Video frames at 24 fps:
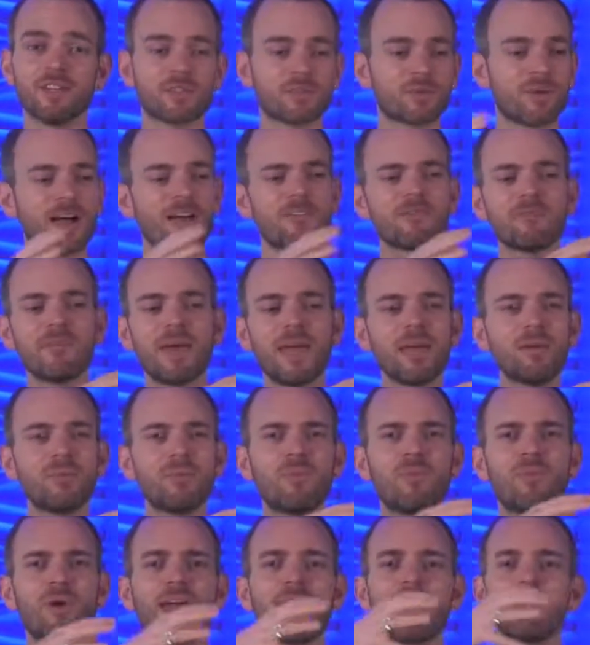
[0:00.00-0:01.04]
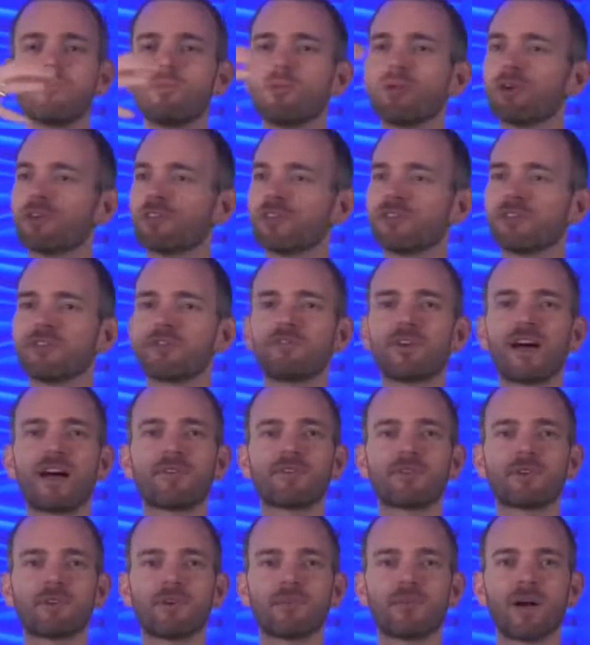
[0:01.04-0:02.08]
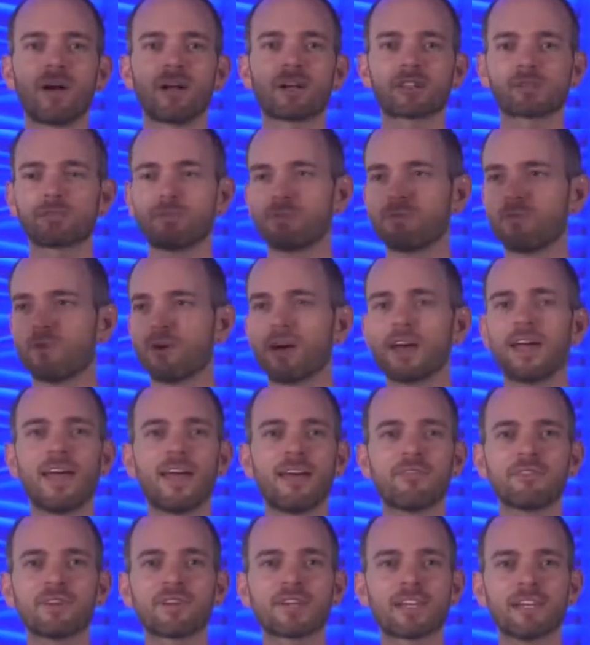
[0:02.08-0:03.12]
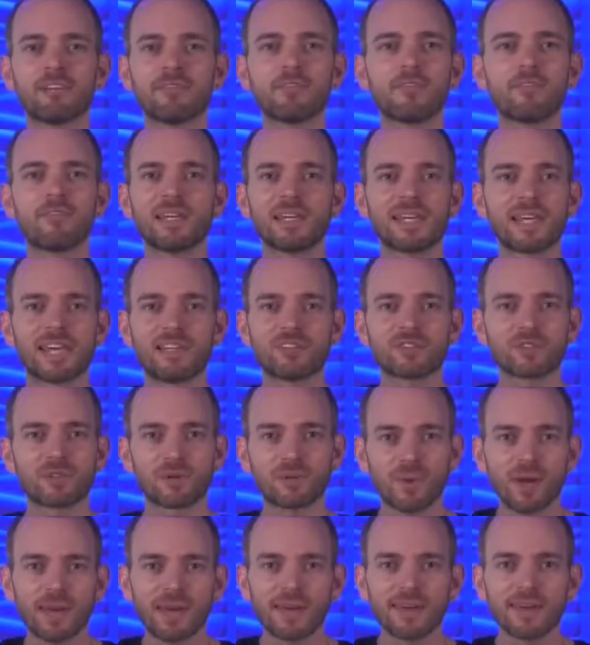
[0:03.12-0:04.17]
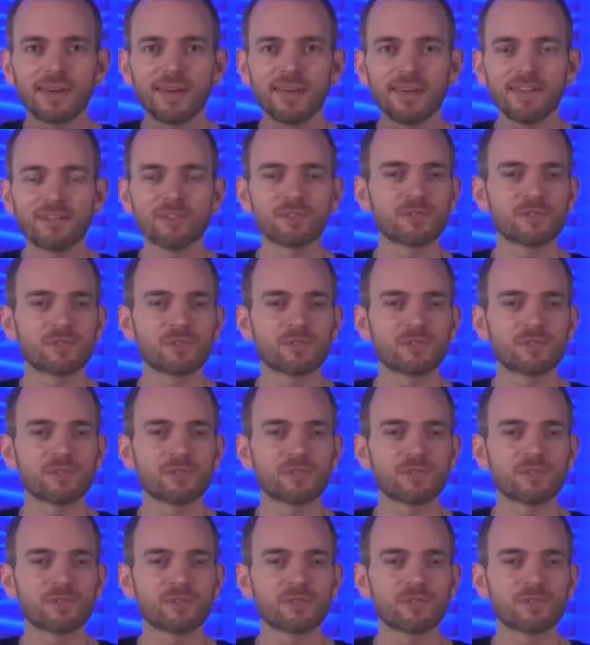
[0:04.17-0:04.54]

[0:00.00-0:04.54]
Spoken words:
So I've made way more than the $500 before I ever give the vacation away.